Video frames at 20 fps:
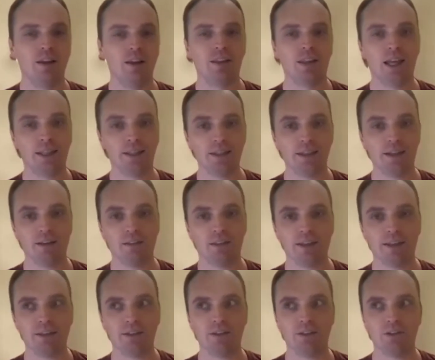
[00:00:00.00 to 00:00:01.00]
That then
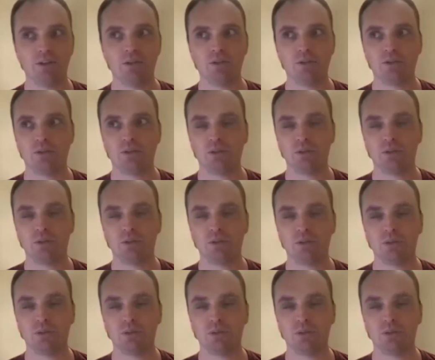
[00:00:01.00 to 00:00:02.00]
led
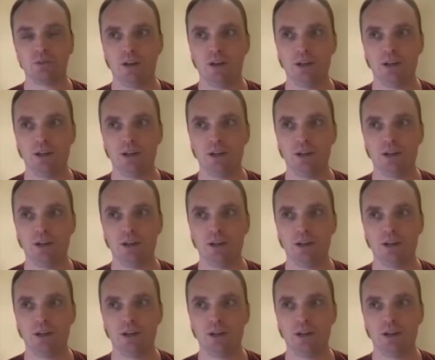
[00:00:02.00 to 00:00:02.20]
to